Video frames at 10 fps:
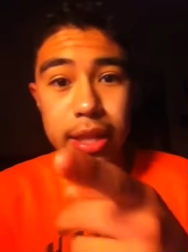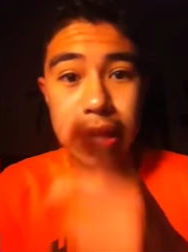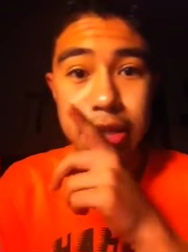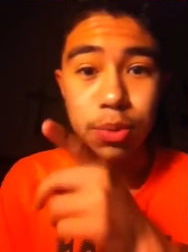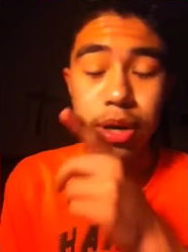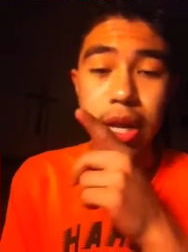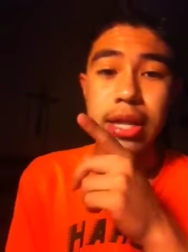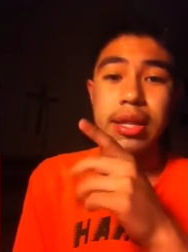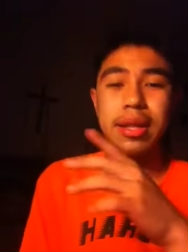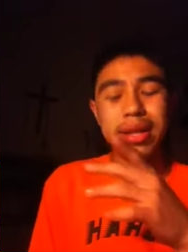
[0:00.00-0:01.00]
That's what. It,
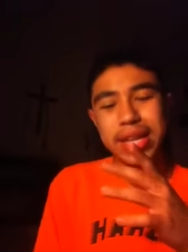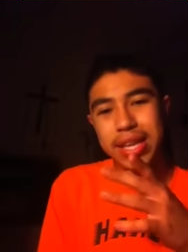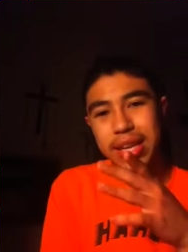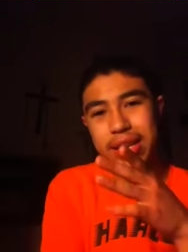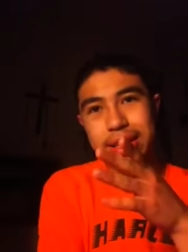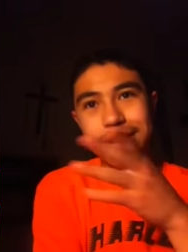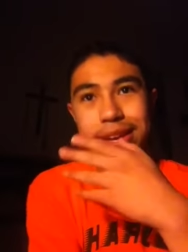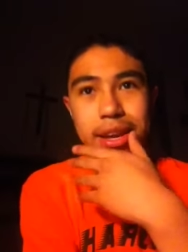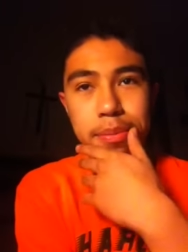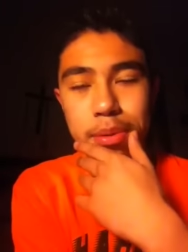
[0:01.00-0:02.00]
like, he,
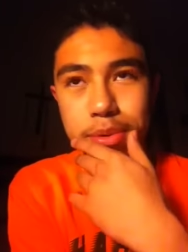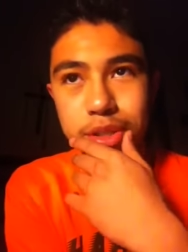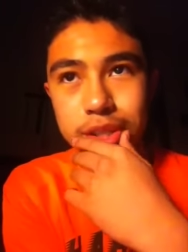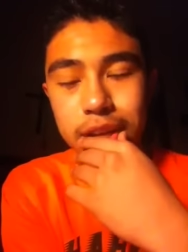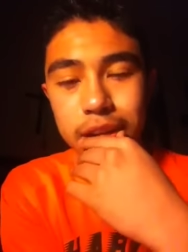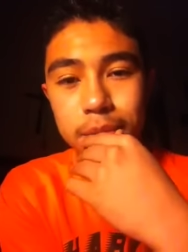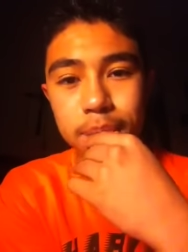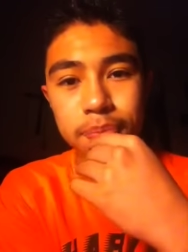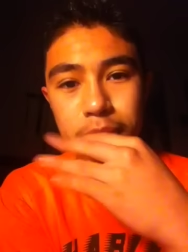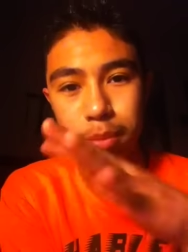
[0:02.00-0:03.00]
yeah, he pretty much looks like him,
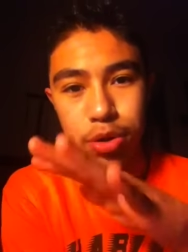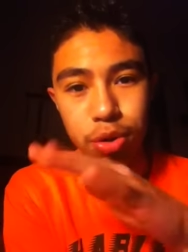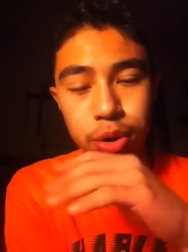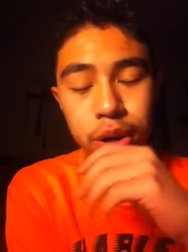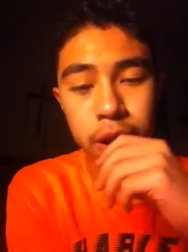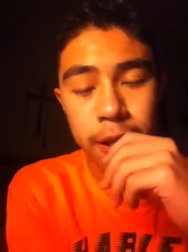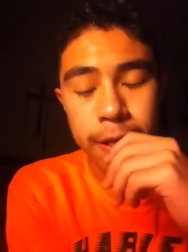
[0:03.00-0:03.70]
but short.